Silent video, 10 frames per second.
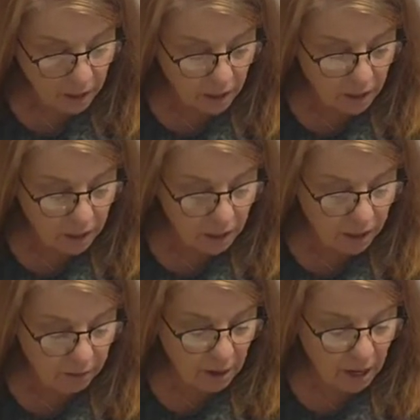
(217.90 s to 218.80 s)

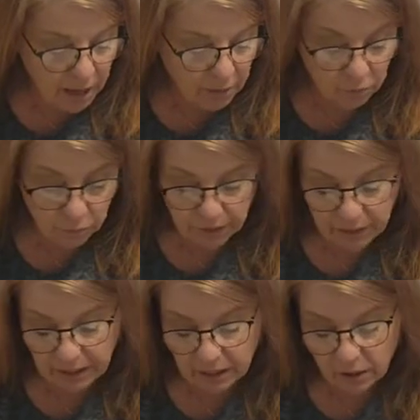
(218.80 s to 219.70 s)
I
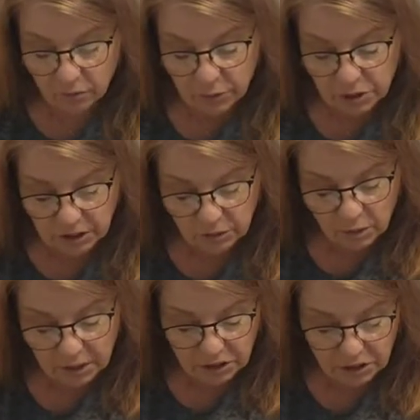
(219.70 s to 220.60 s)
really originally
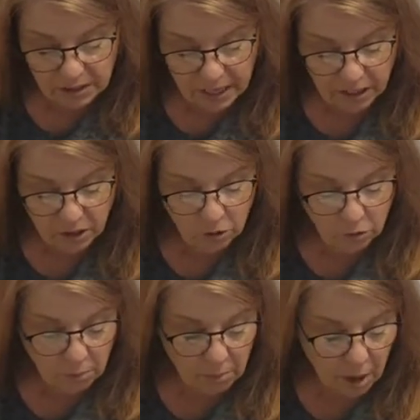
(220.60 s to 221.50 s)
wanted to just kind of go
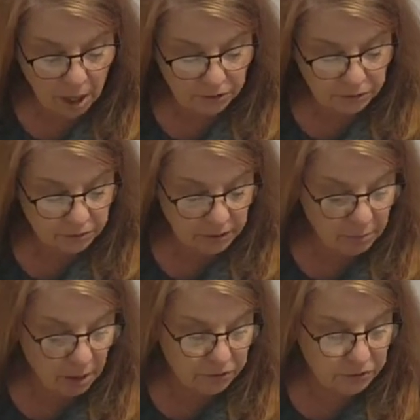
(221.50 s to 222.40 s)
a modern
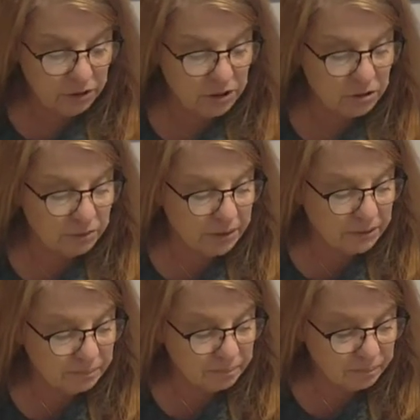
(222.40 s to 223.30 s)
look to it,
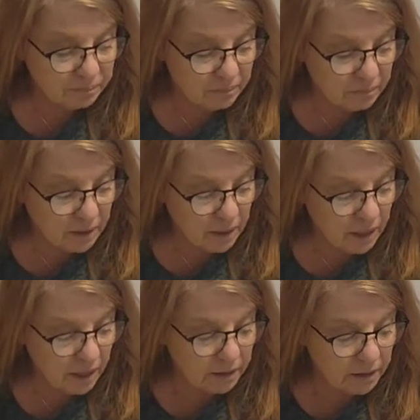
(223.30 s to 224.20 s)

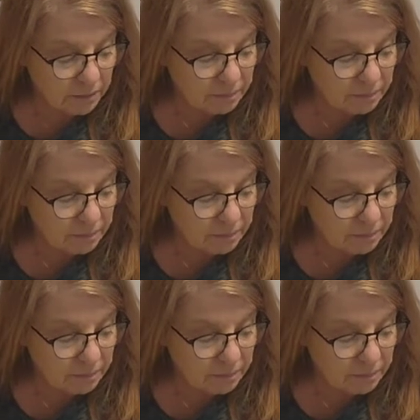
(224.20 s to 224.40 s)
and